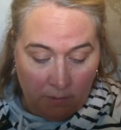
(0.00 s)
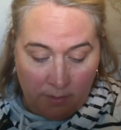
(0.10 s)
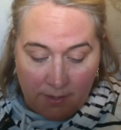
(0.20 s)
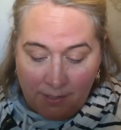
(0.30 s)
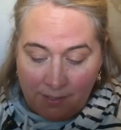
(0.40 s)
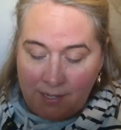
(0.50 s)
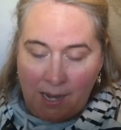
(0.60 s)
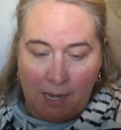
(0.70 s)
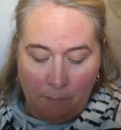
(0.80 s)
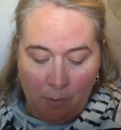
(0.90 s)
This
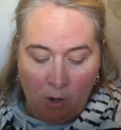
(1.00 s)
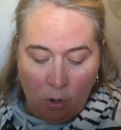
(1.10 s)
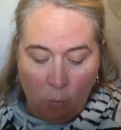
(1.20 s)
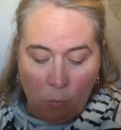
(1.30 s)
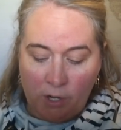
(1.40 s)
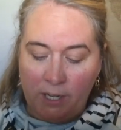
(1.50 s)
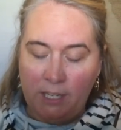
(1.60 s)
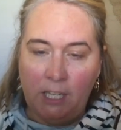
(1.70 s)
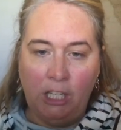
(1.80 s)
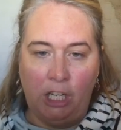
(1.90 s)
time, we're going
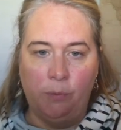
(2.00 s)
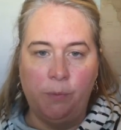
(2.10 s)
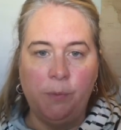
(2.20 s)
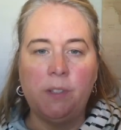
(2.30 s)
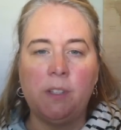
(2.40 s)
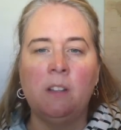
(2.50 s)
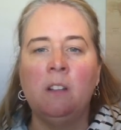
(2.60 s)
to use